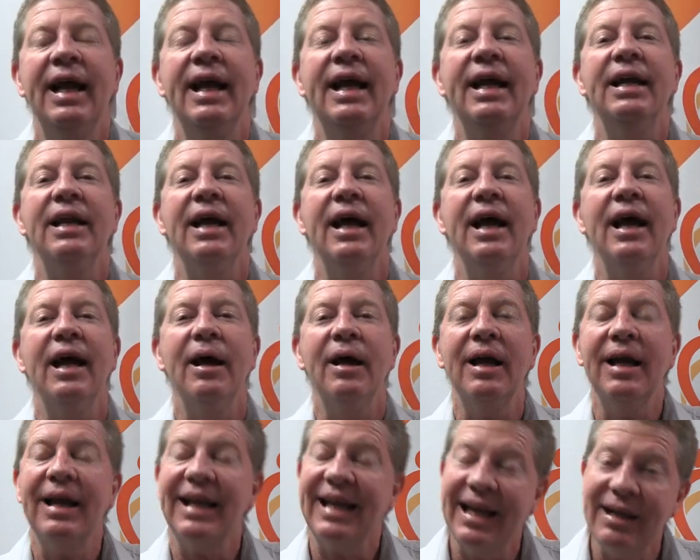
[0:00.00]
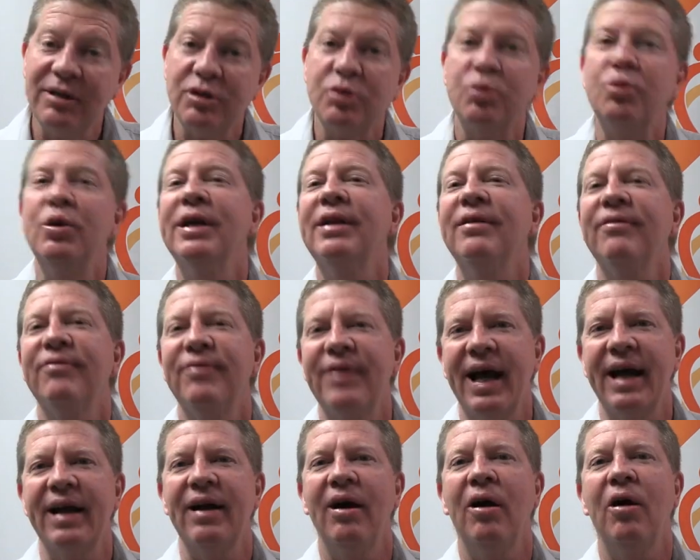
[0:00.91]
It gets rid of
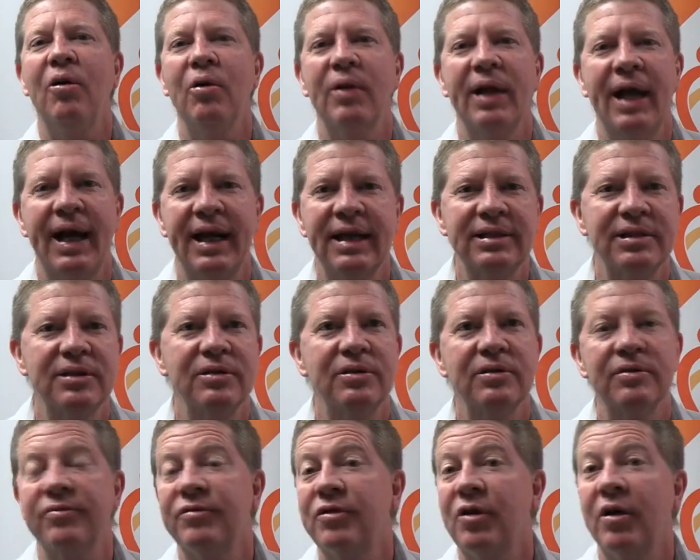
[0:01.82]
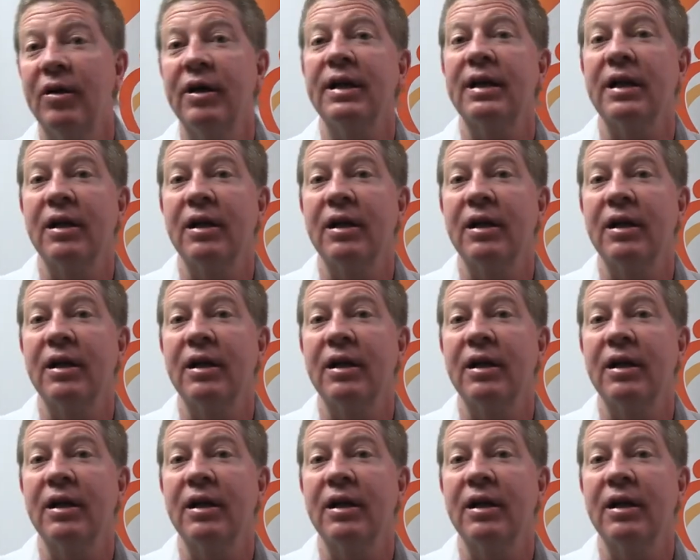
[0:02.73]
that whole hassle of trying